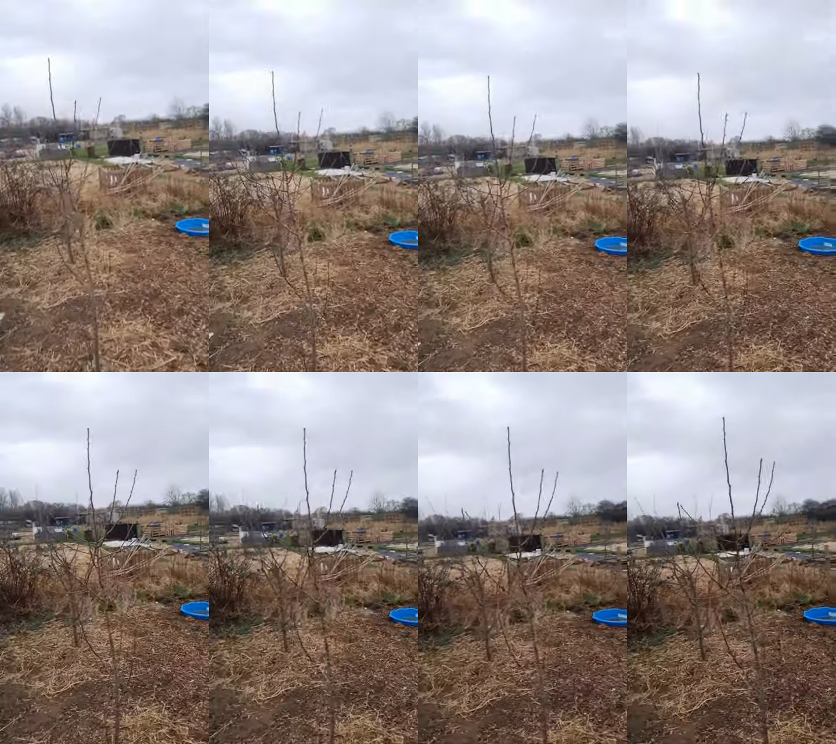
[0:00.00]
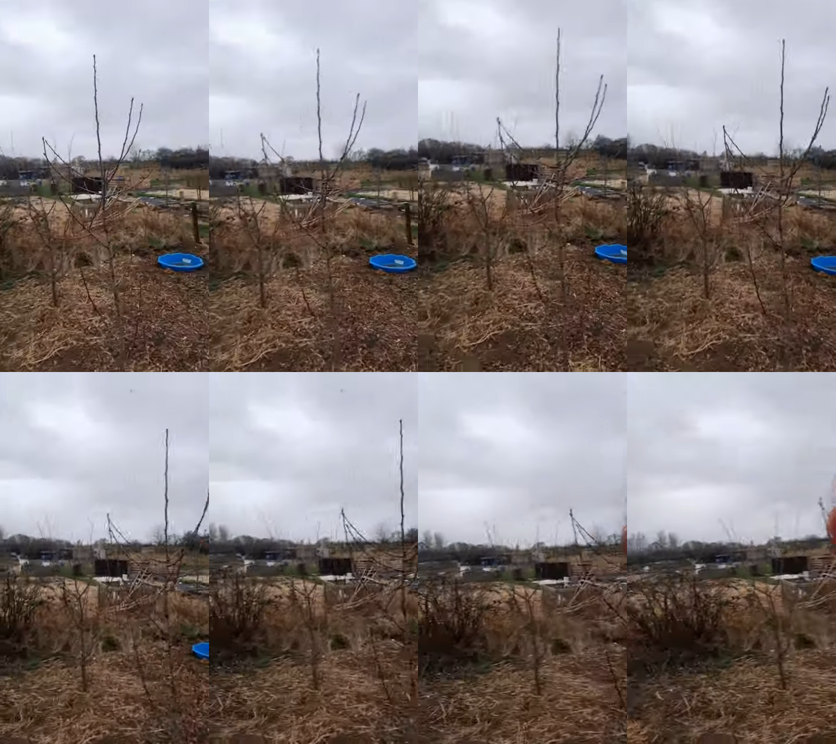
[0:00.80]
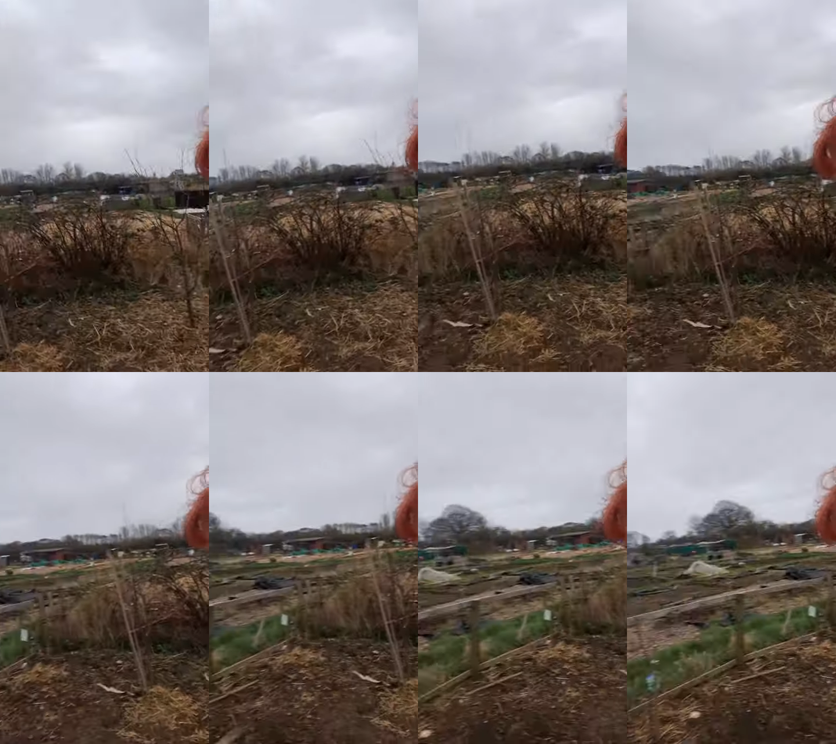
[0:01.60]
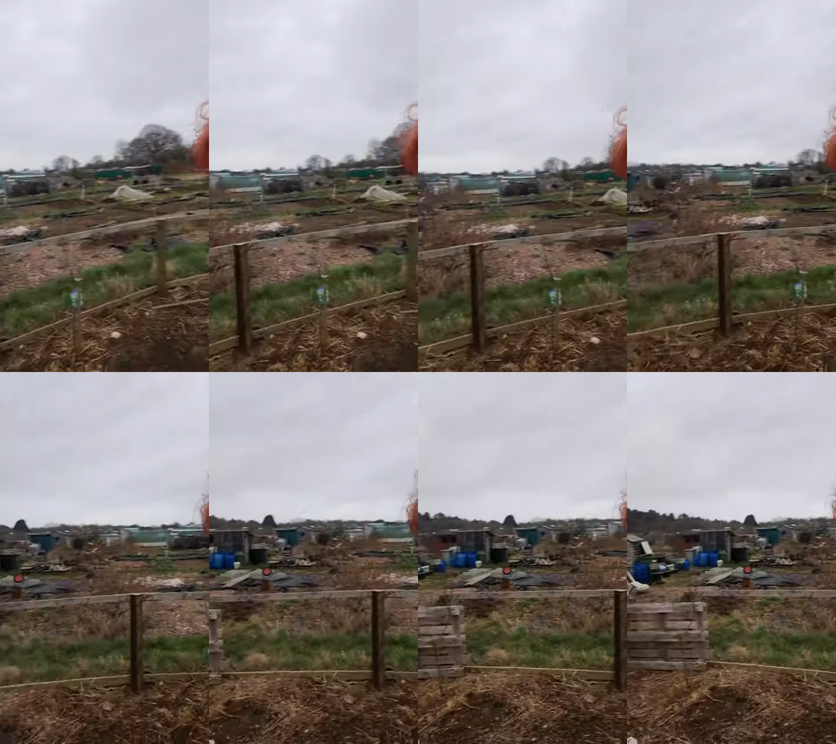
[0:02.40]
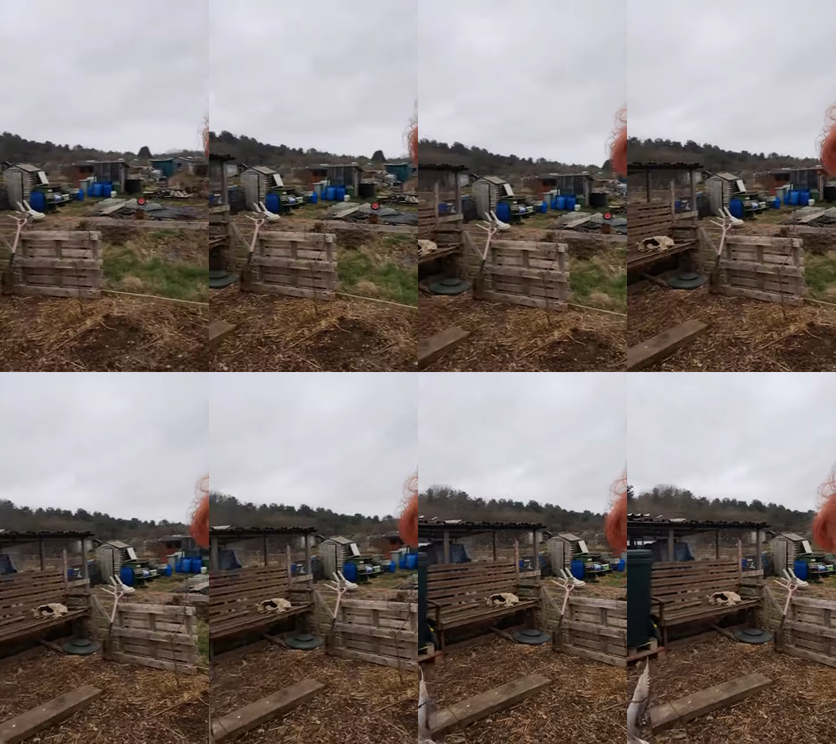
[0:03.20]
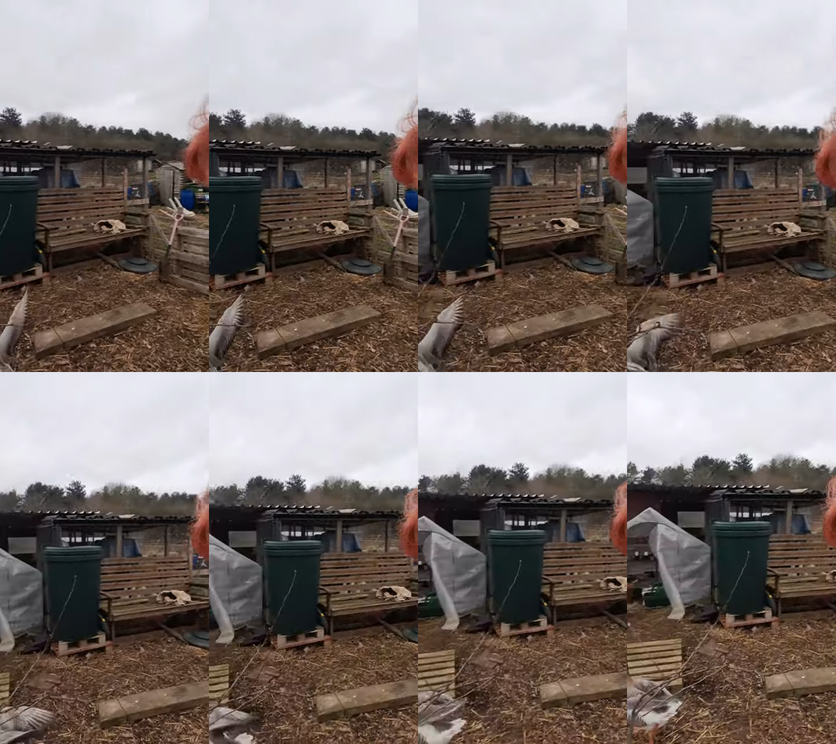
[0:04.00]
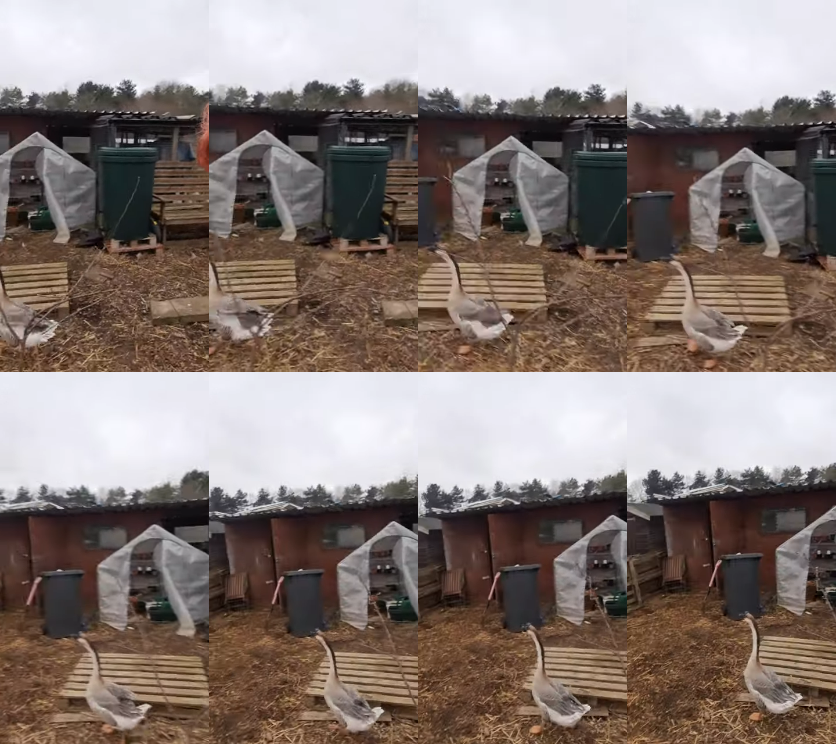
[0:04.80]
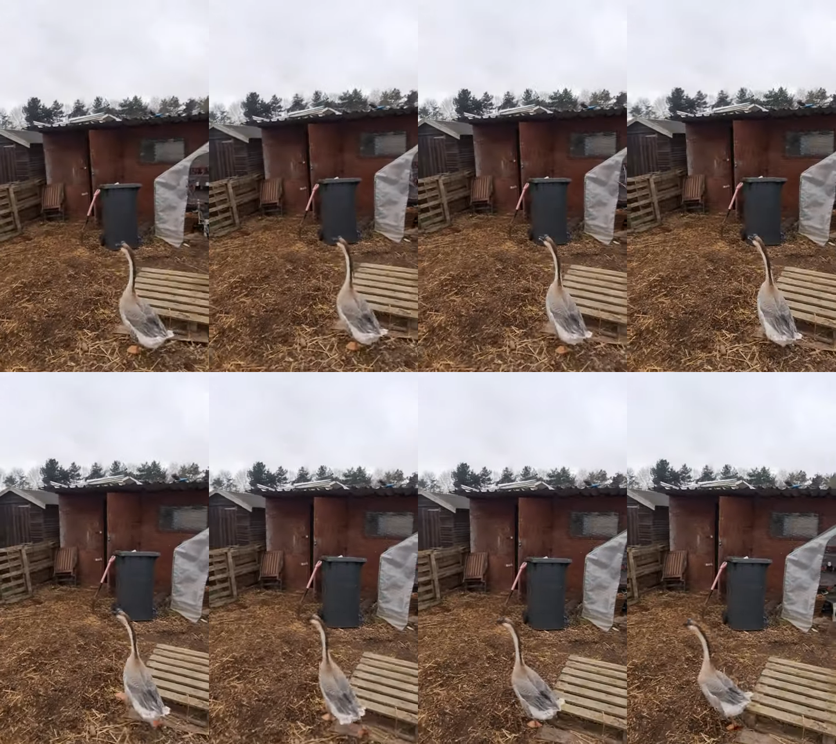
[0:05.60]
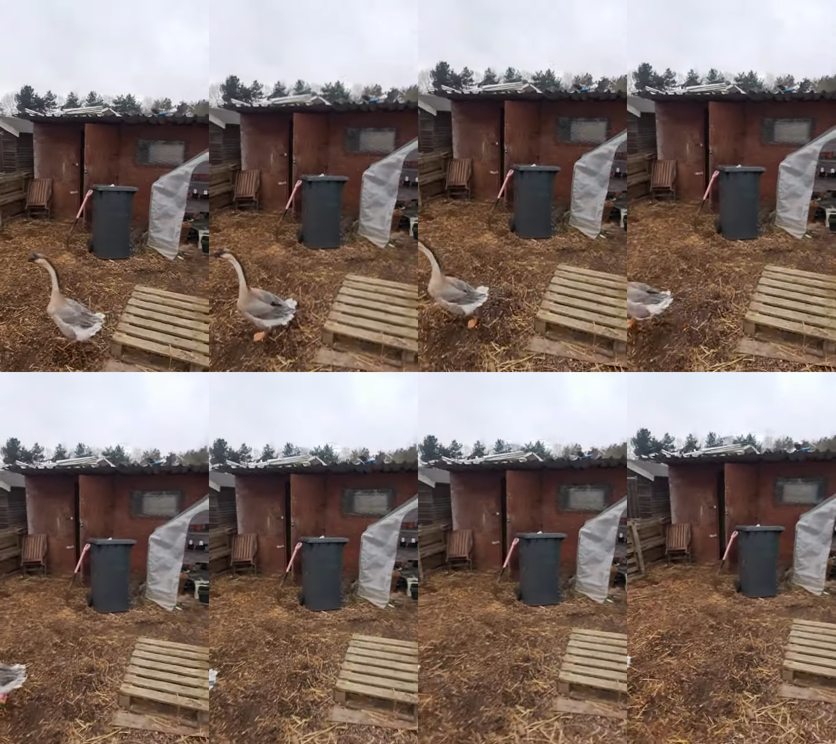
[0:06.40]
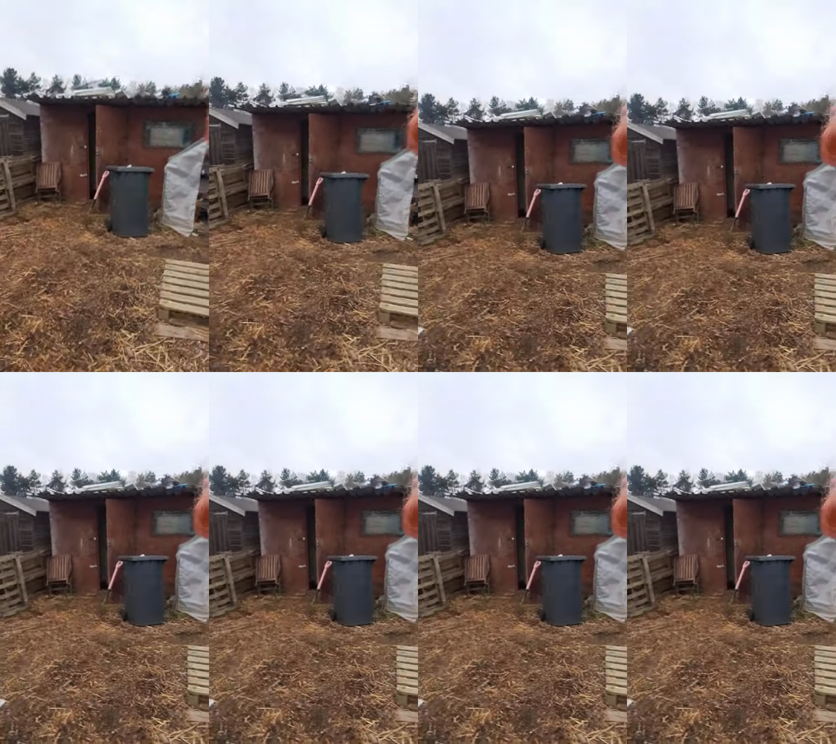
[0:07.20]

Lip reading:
(no speaker visible)